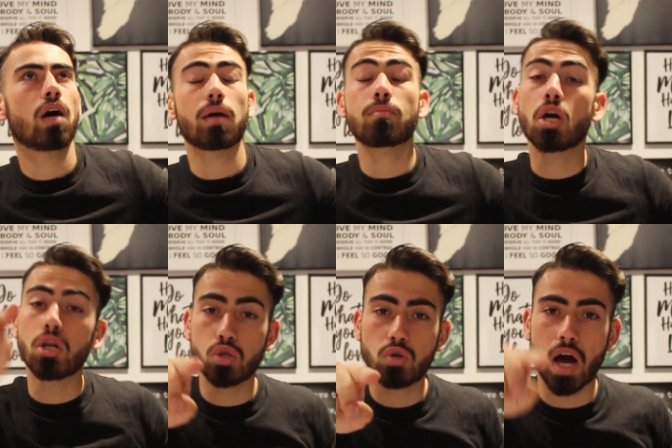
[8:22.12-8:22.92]
And I'm
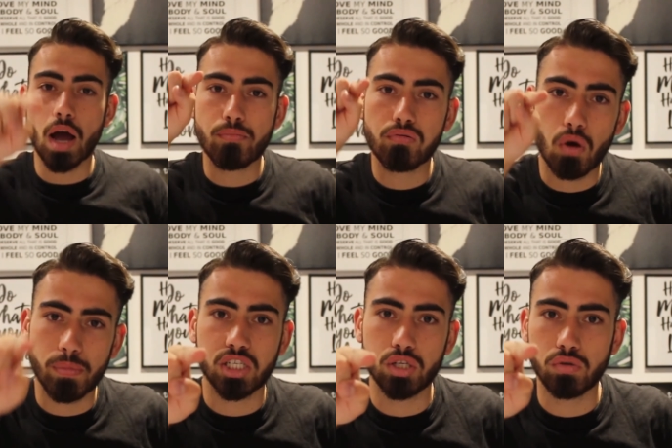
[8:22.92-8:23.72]
gonna do that, I
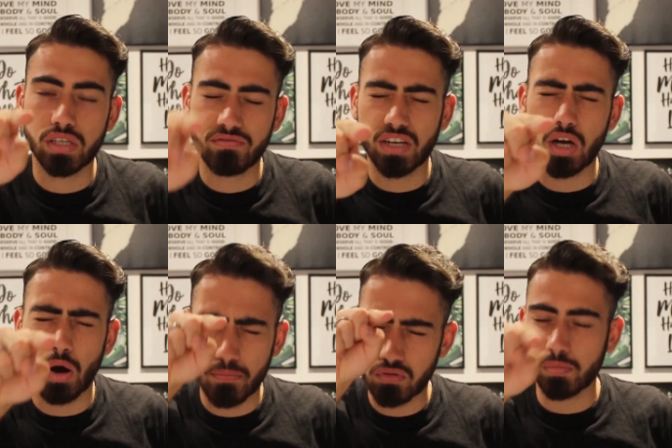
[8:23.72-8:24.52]
promise you, this video,
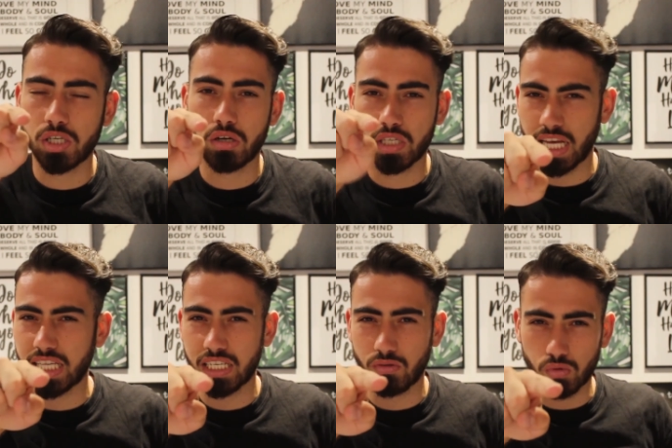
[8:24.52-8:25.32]
I promise you, I say
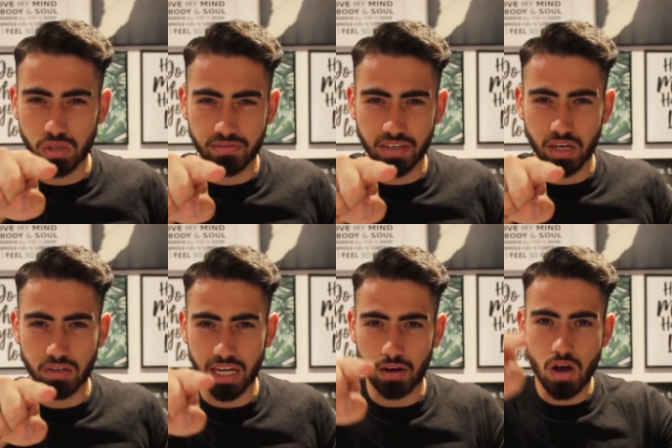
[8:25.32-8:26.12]
this in all these
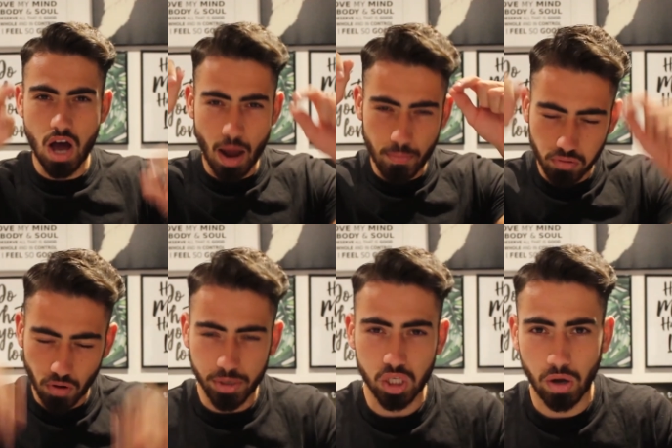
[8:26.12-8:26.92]
videos now, I
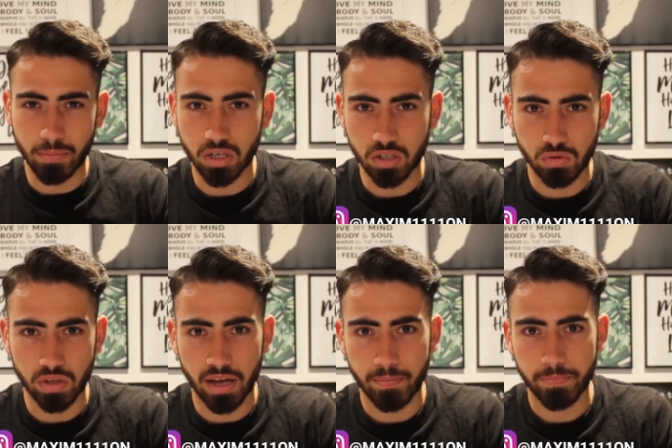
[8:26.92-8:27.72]
promise you I'm gonna do
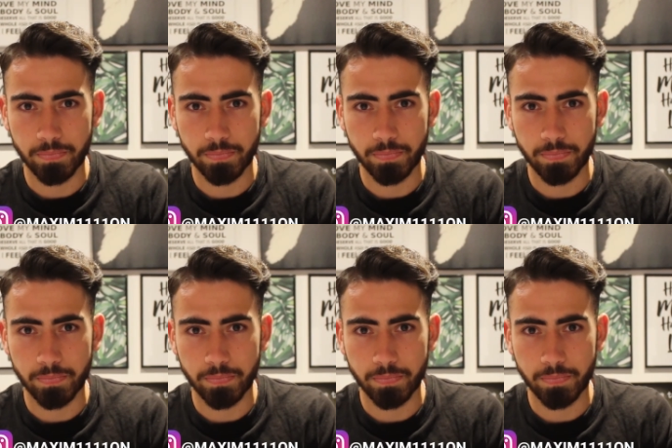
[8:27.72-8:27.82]
that.